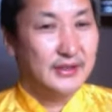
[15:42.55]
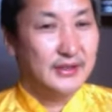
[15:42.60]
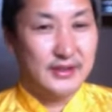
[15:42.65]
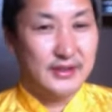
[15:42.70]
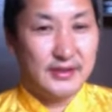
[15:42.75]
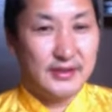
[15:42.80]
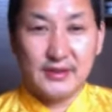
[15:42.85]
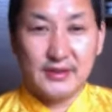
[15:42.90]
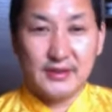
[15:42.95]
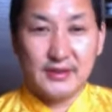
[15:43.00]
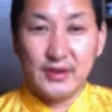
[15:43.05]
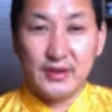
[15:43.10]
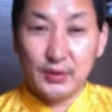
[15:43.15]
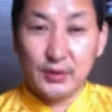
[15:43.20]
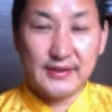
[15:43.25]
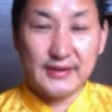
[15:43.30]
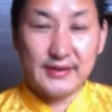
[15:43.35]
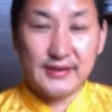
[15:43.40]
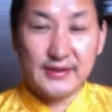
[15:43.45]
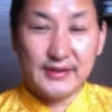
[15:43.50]
The
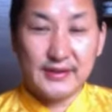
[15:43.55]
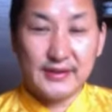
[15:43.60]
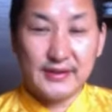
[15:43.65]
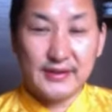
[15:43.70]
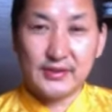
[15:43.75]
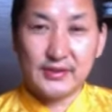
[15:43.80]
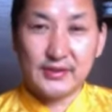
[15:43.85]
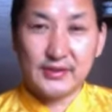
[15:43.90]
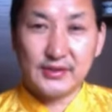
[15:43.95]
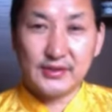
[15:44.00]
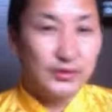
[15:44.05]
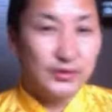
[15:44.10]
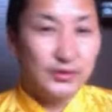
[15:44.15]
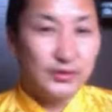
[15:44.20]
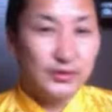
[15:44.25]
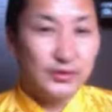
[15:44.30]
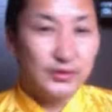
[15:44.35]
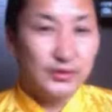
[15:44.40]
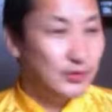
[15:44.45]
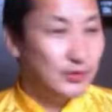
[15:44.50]
outside there's
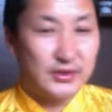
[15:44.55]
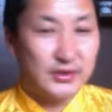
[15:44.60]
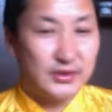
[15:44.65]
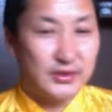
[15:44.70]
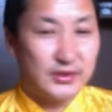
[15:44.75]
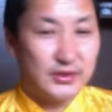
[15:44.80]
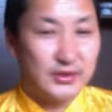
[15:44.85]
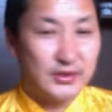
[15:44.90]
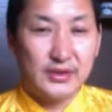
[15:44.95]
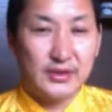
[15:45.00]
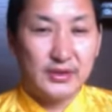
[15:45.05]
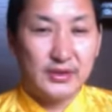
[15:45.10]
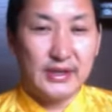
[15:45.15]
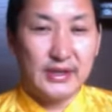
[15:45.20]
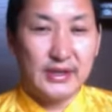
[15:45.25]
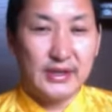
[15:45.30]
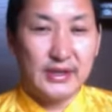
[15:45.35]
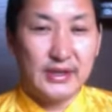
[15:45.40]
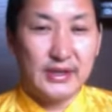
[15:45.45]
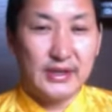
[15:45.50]
not
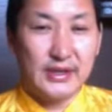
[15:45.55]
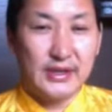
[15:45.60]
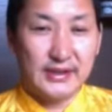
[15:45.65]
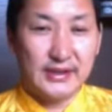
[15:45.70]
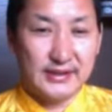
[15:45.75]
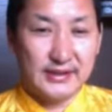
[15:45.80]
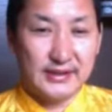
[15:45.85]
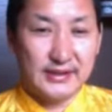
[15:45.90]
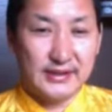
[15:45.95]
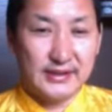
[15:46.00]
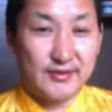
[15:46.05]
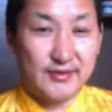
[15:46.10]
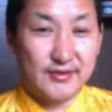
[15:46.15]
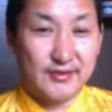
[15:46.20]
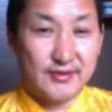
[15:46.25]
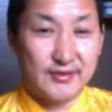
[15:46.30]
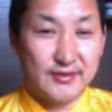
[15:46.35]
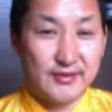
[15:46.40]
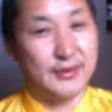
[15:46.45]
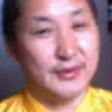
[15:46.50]
truly
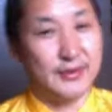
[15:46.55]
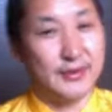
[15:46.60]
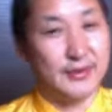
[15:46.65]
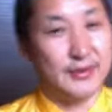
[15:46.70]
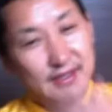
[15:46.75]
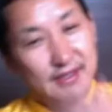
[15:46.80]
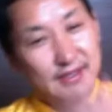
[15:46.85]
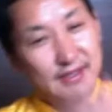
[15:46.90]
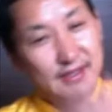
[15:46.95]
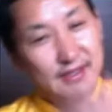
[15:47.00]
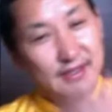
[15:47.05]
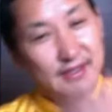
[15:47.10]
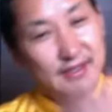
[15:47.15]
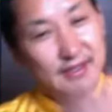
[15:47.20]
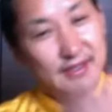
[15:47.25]
existent robbers,